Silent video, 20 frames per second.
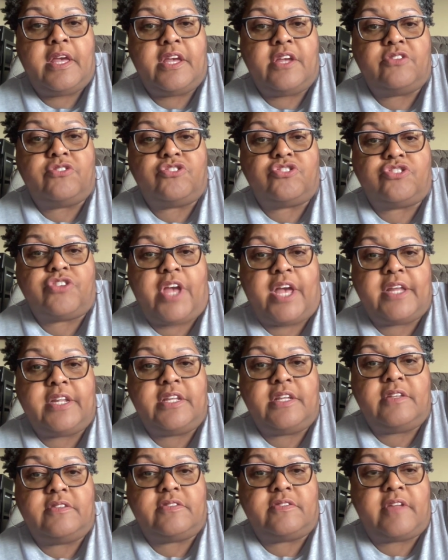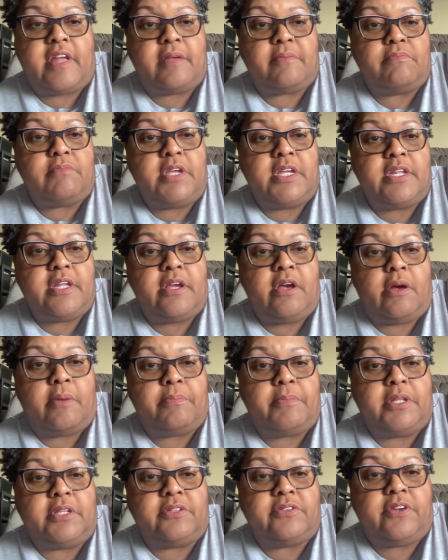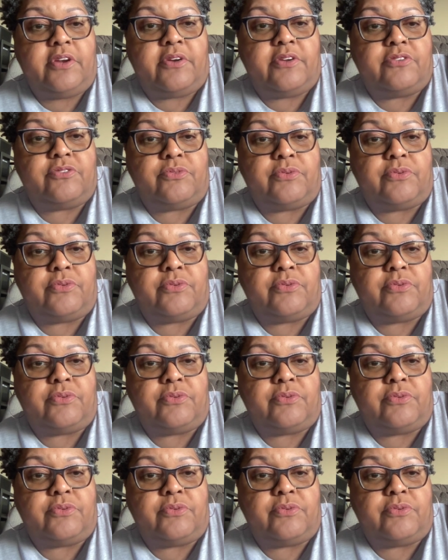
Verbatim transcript: and Chinese state media on military